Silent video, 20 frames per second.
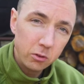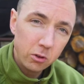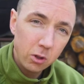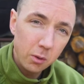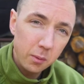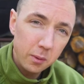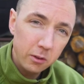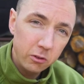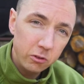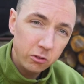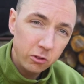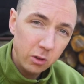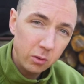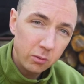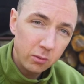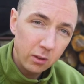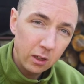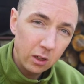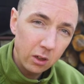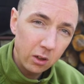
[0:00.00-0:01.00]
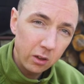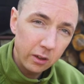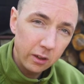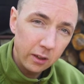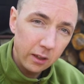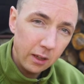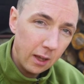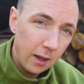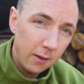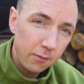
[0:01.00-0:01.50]
two is shoot at like
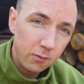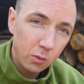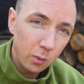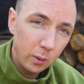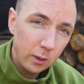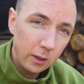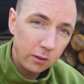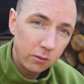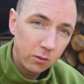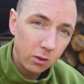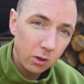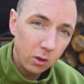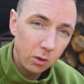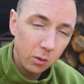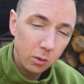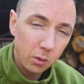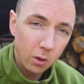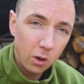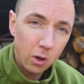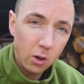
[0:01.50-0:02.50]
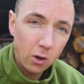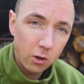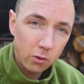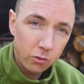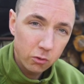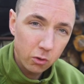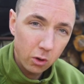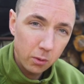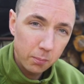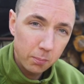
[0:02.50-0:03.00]
f22 on a
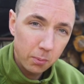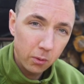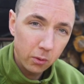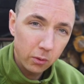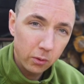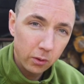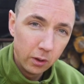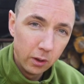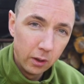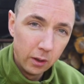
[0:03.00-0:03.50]
tripod